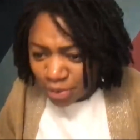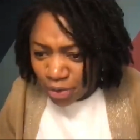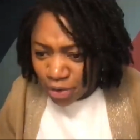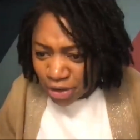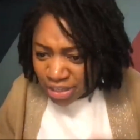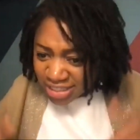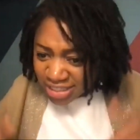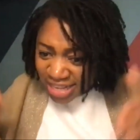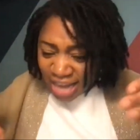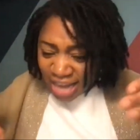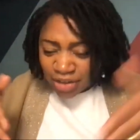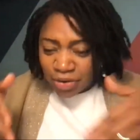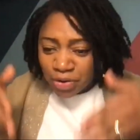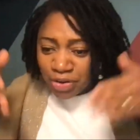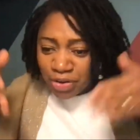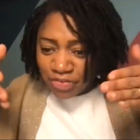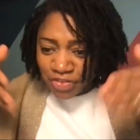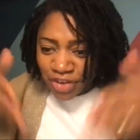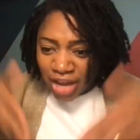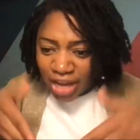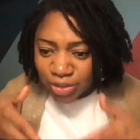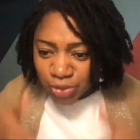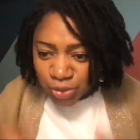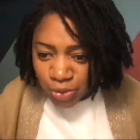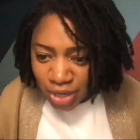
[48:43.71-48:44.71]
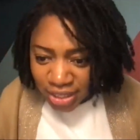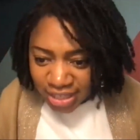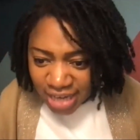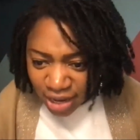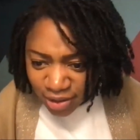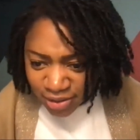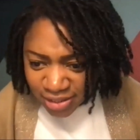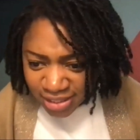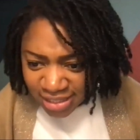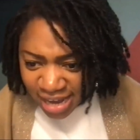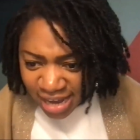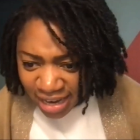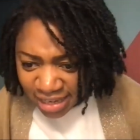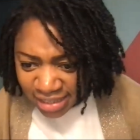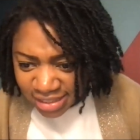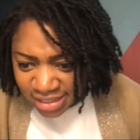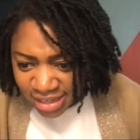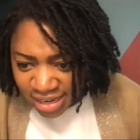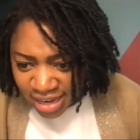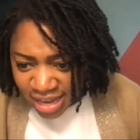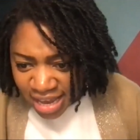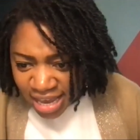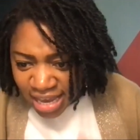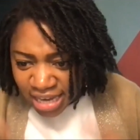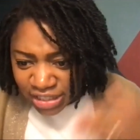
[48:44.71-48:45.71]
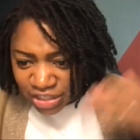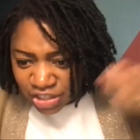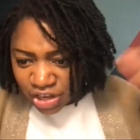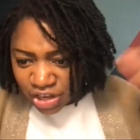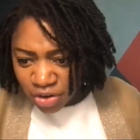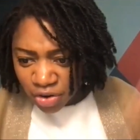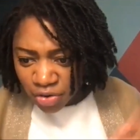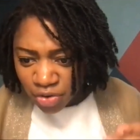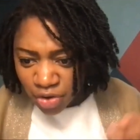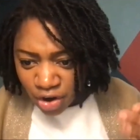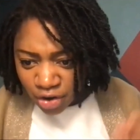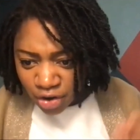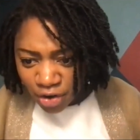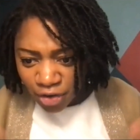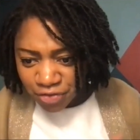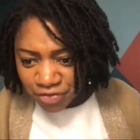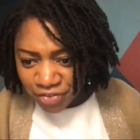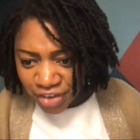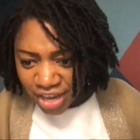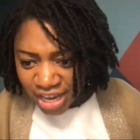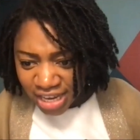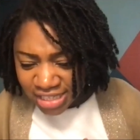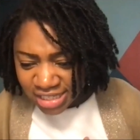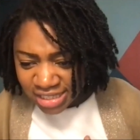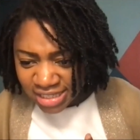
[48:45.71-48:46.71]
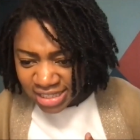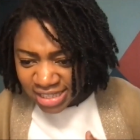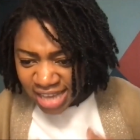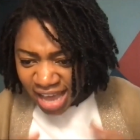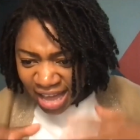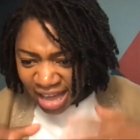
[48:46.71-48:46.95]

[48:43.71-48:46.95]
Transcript: or I don't even know how to announce that. Eternal rock of ages.